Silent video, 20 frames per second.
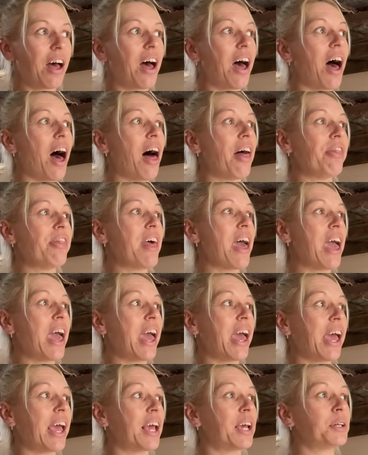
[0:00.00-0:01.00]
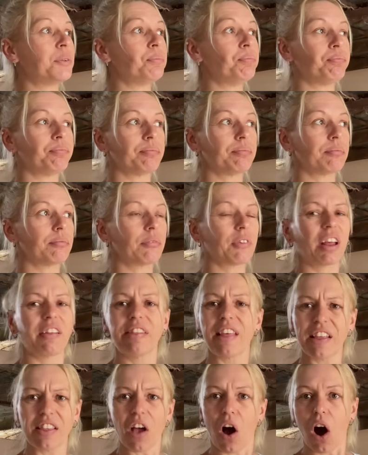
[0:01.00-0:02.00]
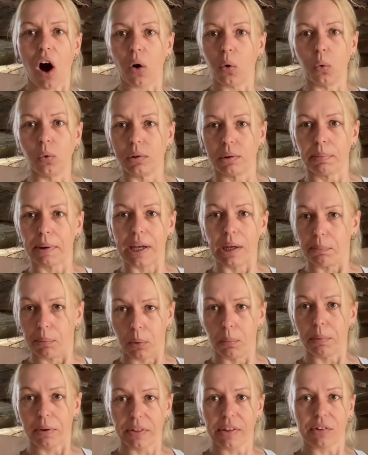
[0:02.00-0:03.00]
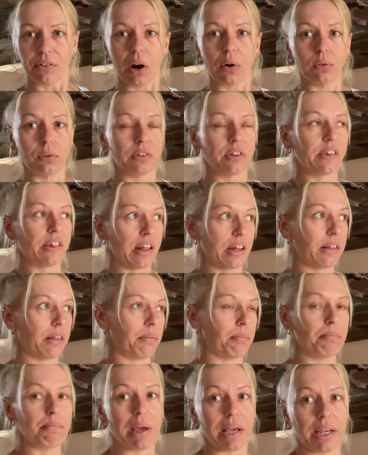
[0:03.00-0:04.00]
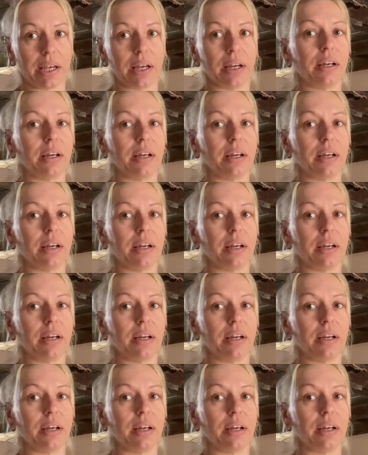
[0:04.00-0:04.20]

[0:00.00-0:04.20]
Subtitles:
And they're not old people, but they're older than me.